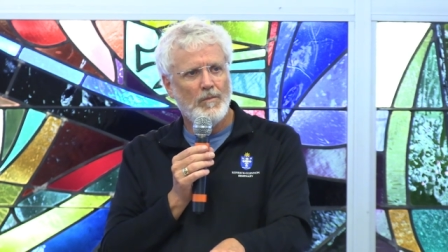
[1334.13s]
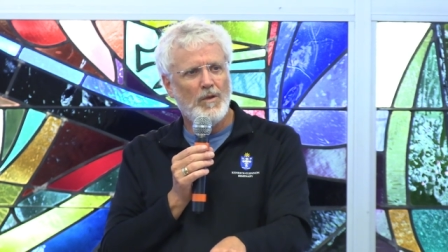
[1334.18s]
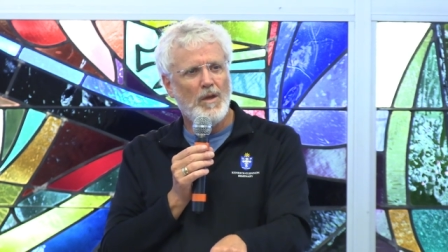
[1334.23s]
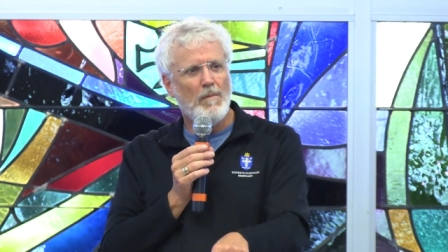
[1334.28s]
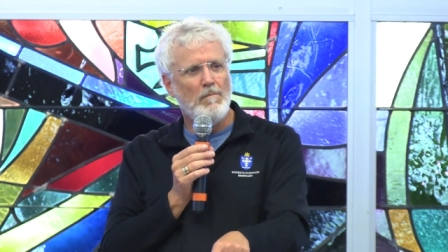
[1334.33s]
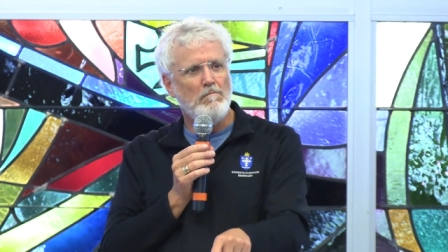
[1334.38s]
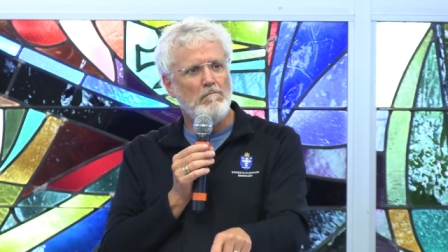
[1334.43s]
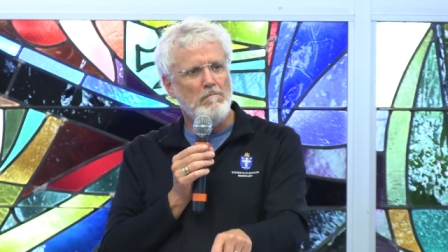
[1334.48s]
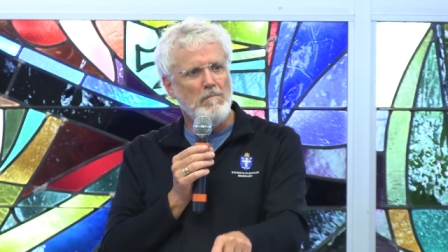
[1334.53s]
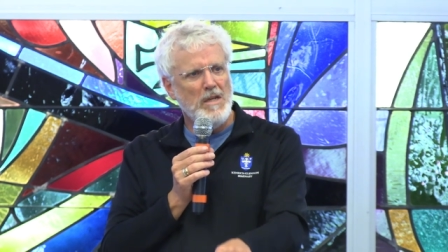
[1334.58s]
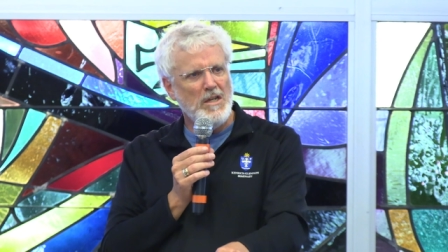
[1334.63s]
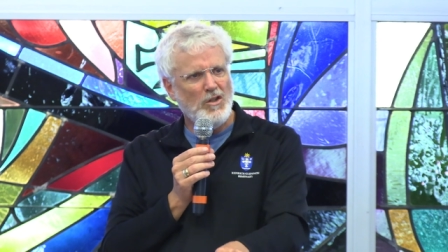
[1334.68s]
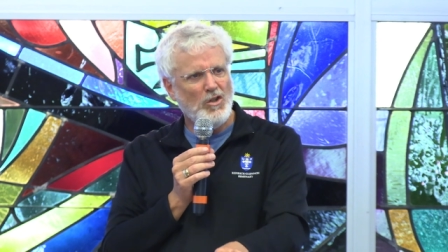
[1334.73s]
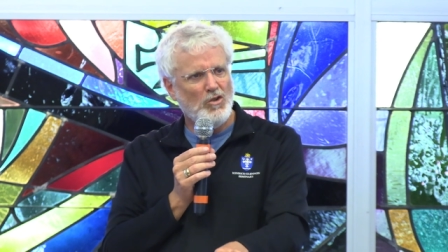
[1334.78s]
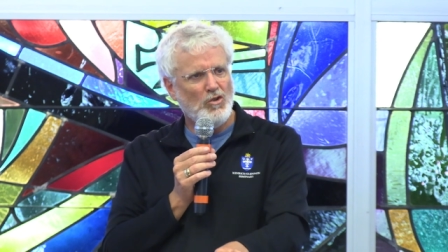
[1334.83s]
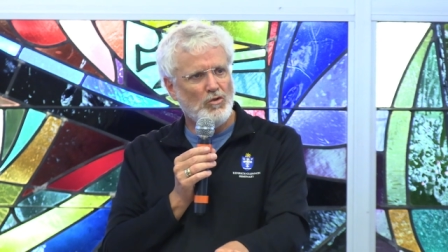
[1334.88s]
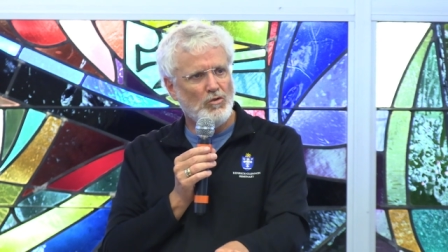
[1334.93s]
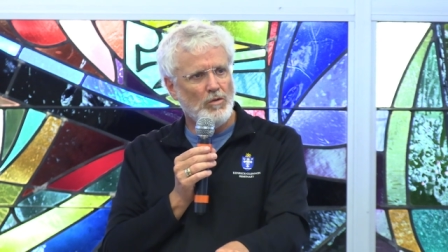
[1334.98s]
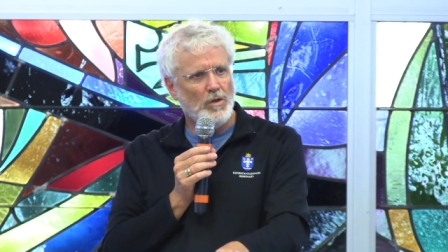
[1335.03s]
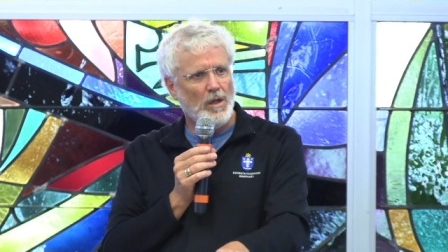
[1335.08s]
The
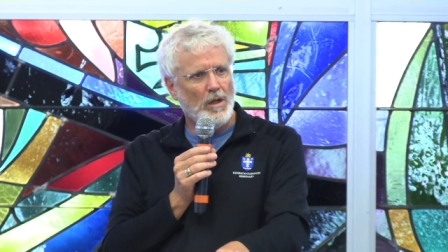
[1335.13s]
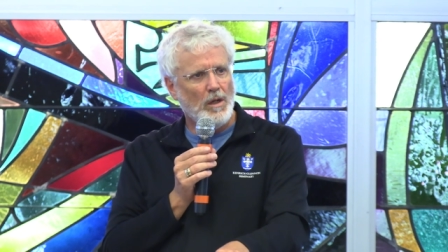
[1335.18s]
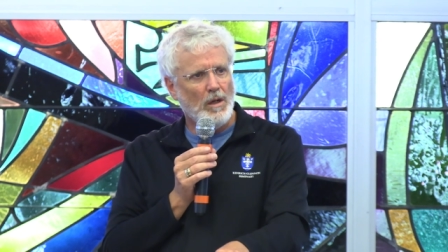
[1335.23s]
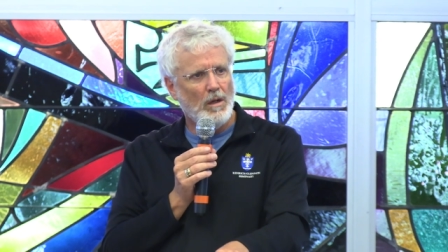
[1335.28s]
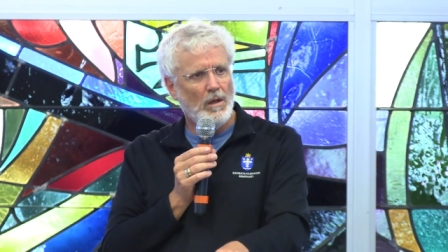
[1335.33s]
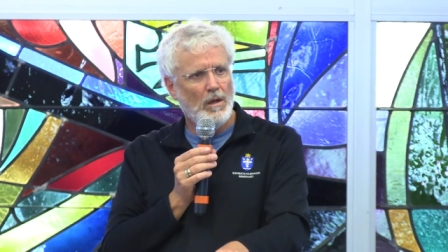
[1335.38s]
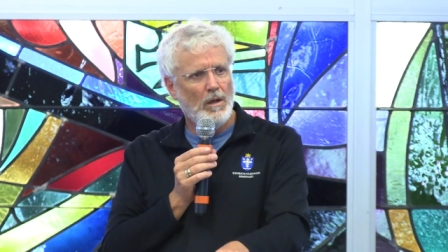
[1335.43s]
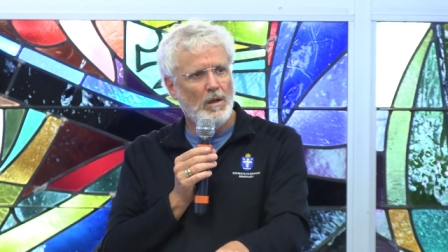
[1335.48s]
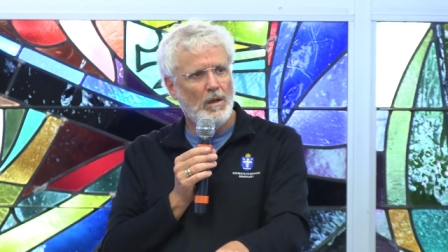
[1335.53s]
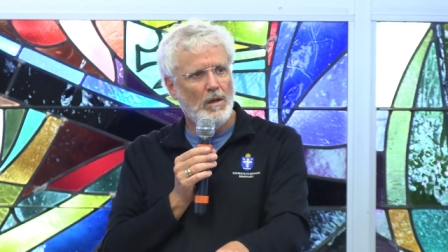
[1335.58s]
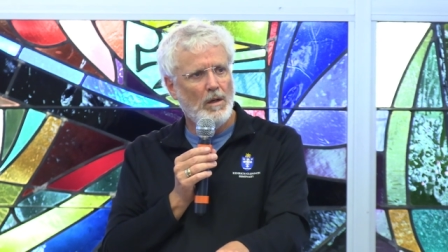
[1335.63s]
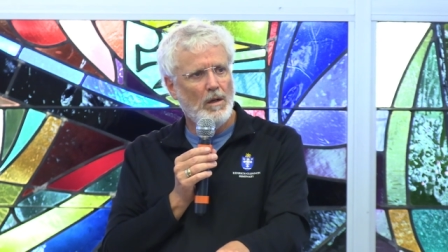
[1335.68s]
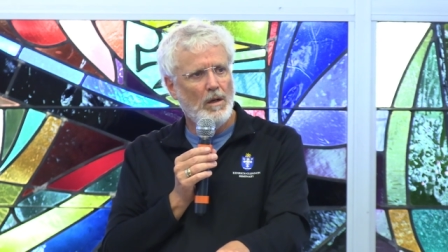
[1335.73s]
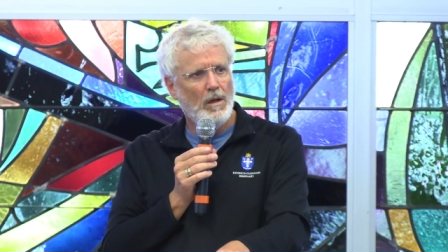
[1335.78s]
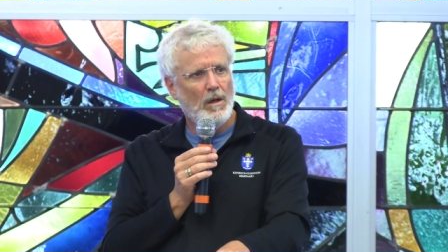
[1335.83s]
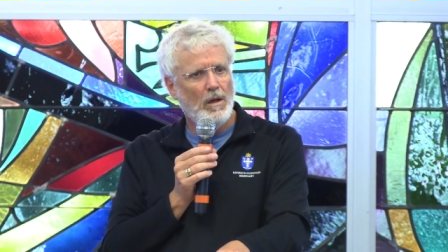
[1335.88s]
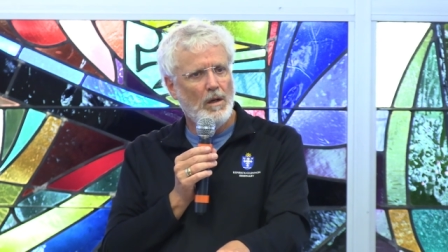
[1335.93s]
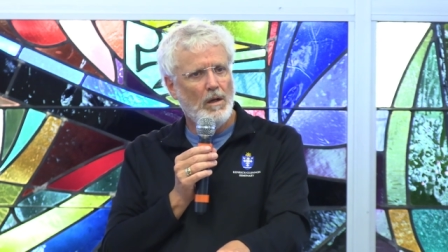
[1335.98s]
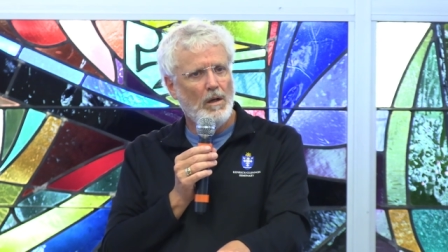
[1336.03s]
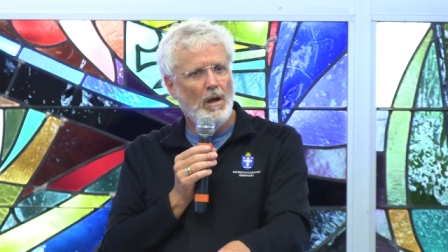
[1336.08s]
mystery
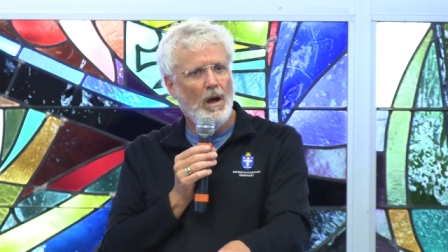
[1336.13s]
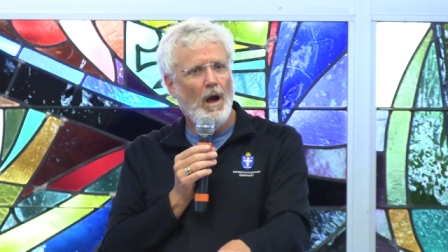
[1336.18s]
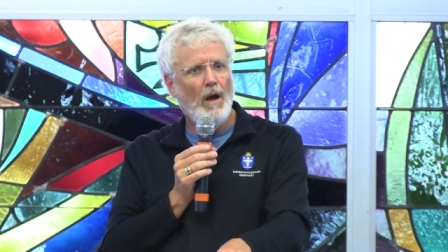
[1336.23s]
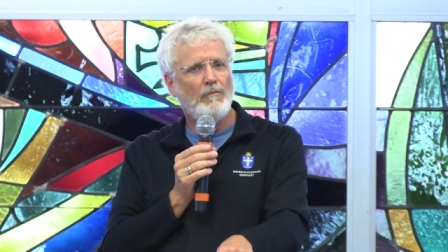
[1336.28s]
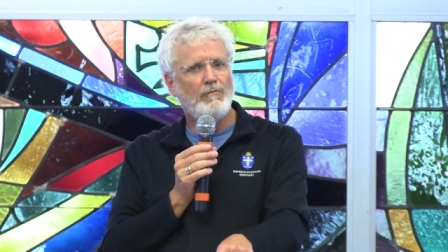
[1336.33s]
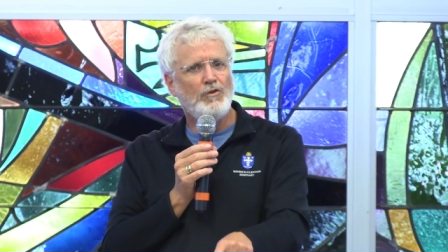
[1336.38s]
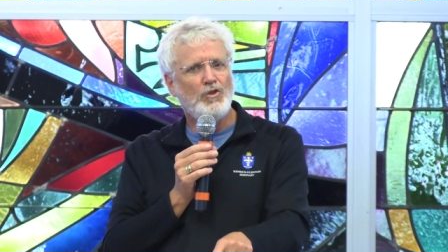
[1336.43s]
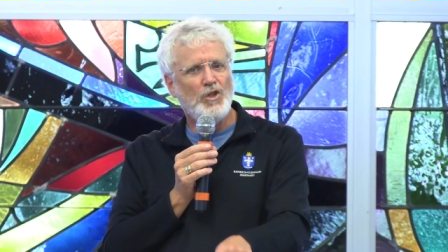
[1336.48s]
of